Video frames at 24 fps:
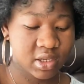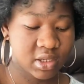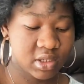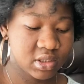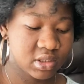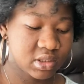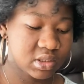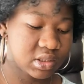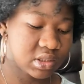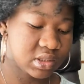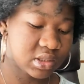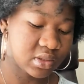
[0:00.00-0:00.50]

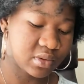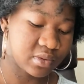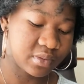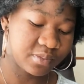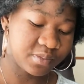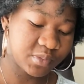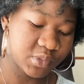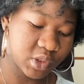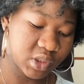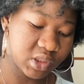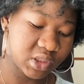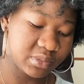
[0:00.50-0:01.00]
So
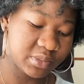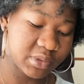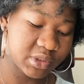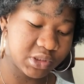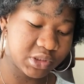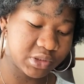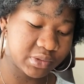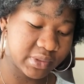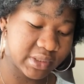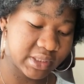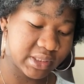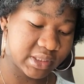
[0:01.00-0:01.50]
we're gonna be
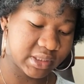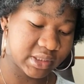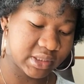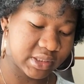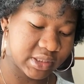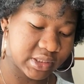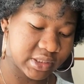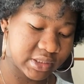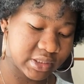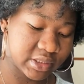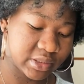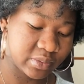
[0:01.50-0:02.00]
doing
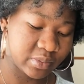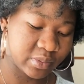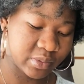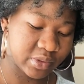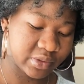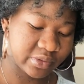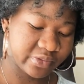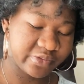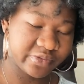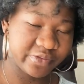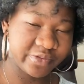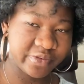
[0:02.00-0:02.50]
this one
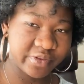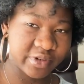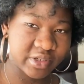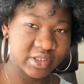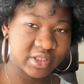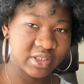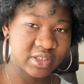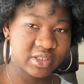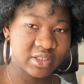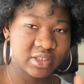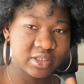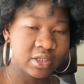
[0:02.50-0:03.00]

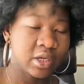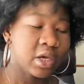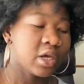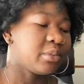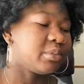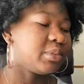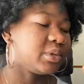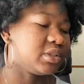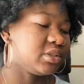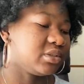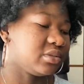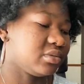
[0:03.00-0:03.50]
first.
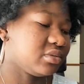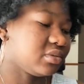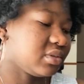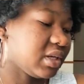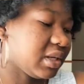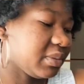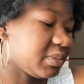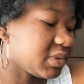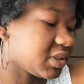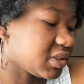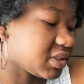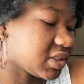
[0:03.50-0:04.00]
But no, don't let
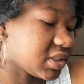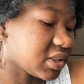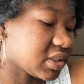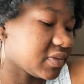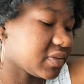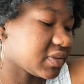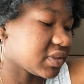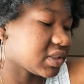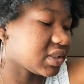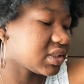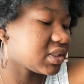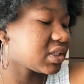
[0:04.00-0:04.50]
me do this
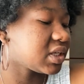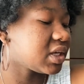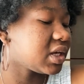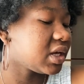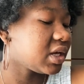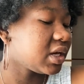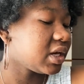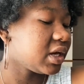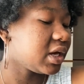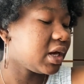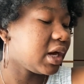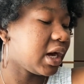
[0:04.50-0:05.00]
first.
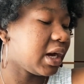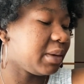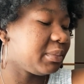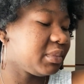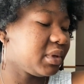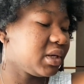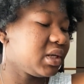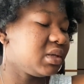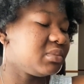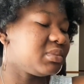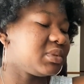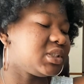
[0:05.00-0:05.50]
I'm
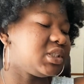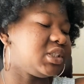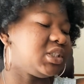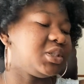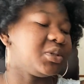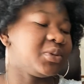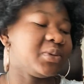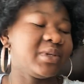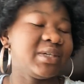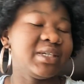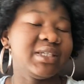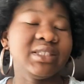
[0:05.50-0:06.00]
gonna be
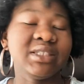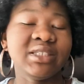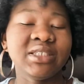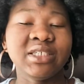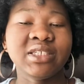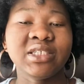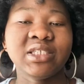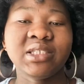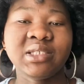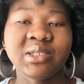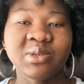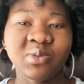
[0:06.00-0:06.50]
doing
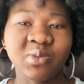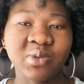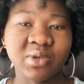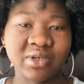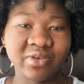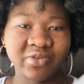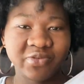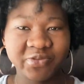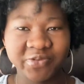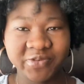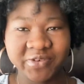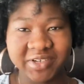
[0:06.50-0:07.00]
this one
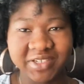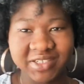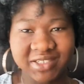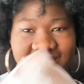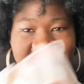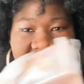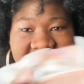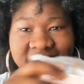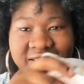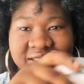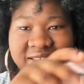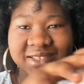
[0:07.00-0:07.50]

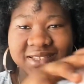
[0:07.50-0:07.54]
first.